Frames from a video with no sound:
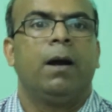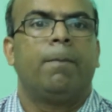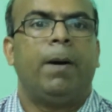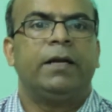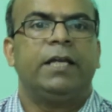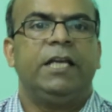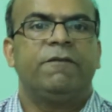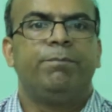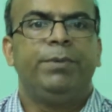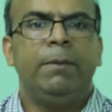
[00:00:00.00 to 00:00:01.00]
But
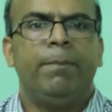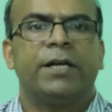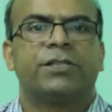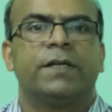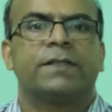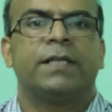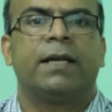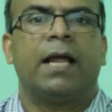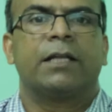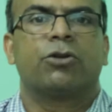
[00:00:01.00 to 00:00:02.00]
if B measures the
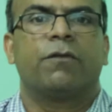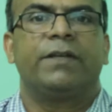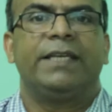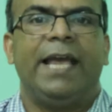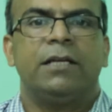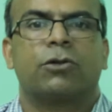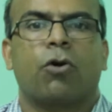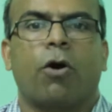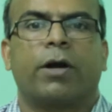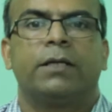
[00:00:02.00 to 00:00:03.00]
length of A's
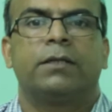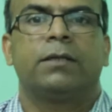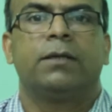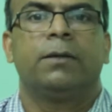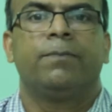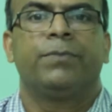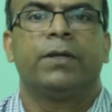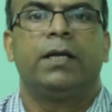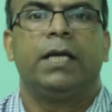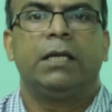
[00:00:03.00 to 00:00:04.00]
rocket,
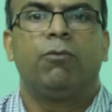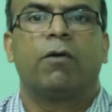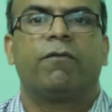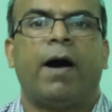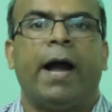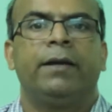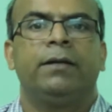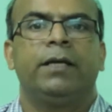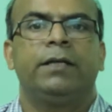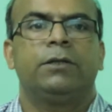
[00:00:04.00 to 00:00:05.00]
it will
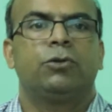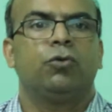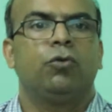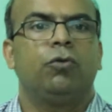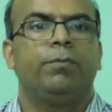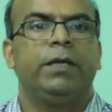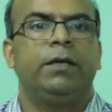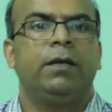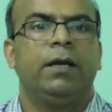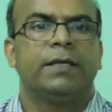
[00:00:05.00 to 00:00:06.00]
find it to
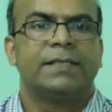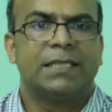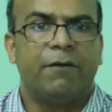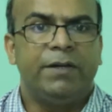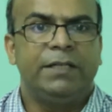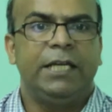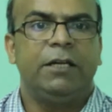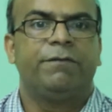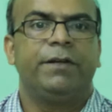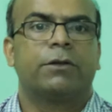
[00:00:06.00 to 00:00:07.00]
be
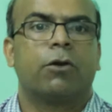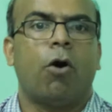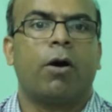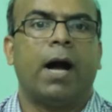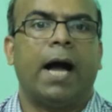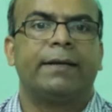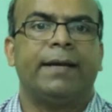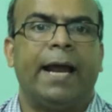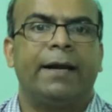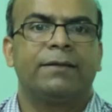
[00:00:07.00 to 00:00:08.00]
17 feet long at
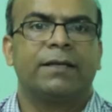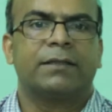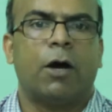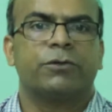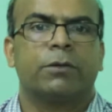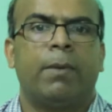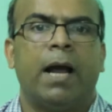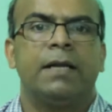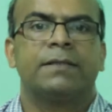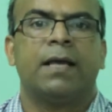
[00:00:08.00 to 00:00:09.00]
93,000
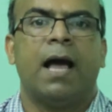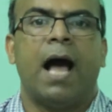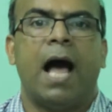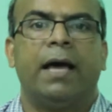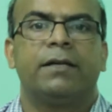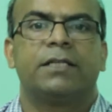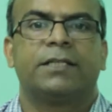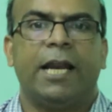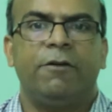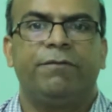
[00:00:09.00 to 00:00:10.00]
miles
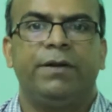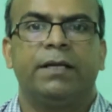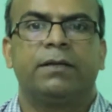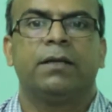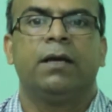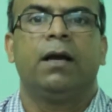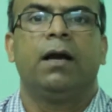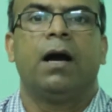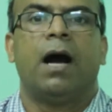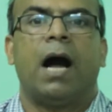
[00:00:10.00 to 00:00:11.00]
and 10 feet
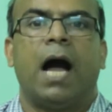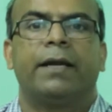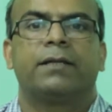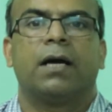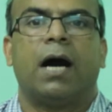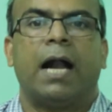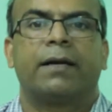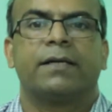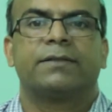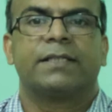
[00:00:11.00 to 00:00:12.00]
at
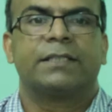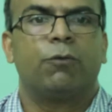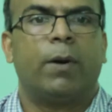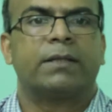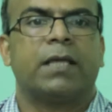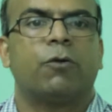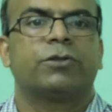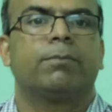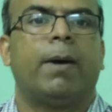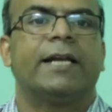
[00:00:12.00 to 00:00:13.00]

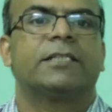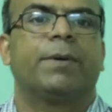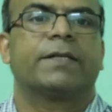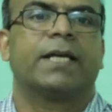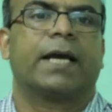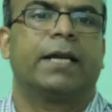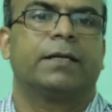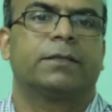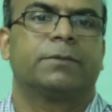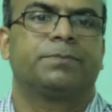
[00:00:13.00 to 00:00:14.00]
161,000 miles per
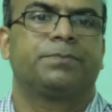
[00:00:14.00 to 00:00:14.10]
second.